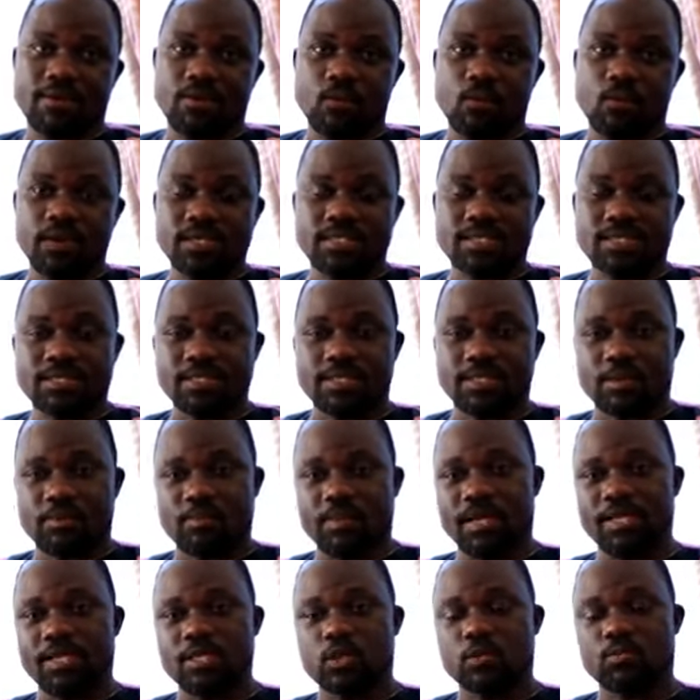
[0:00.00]
We still
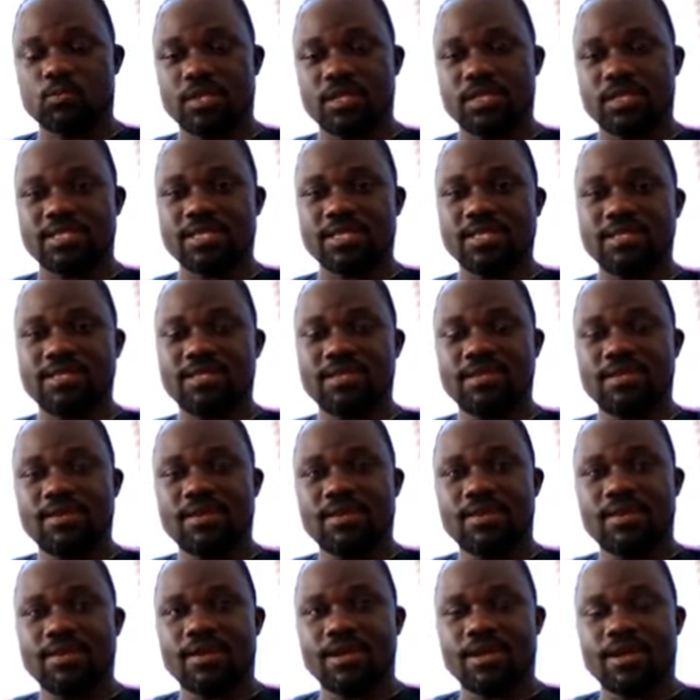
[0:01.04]
remain spirited,
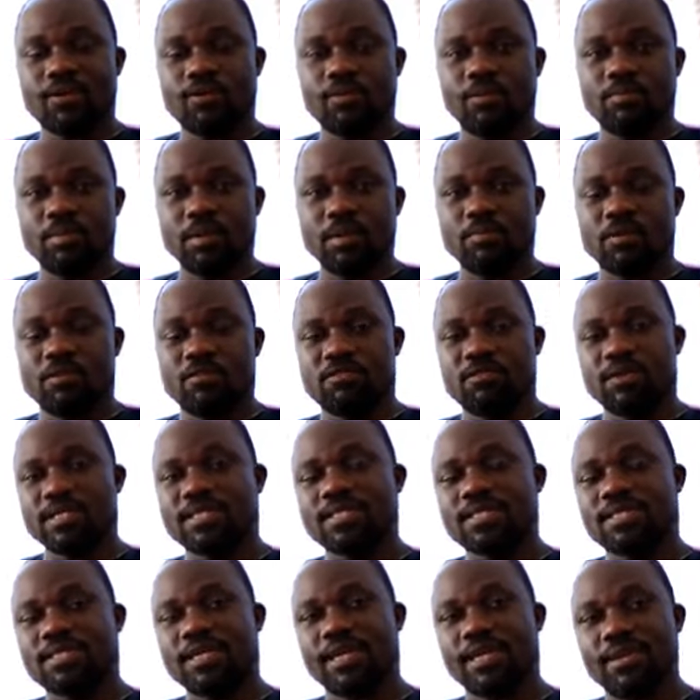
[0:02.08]
and we people of
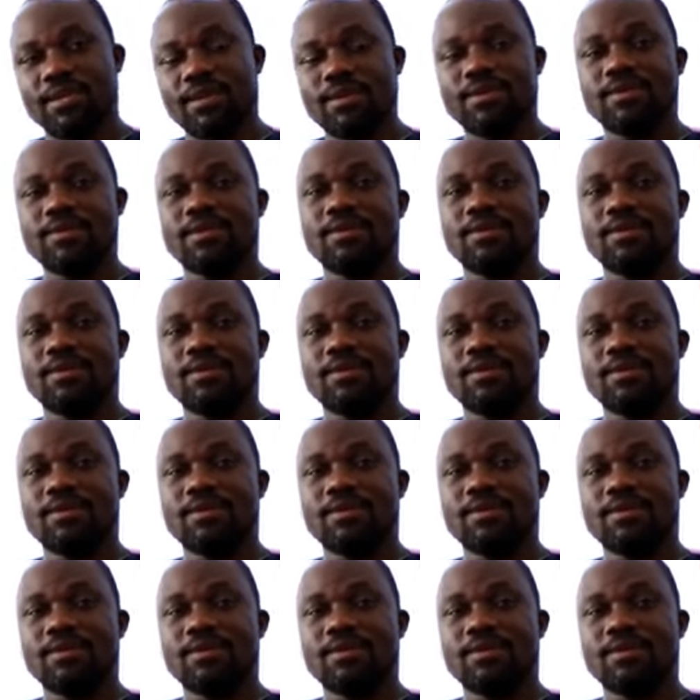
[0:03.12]
West Nile,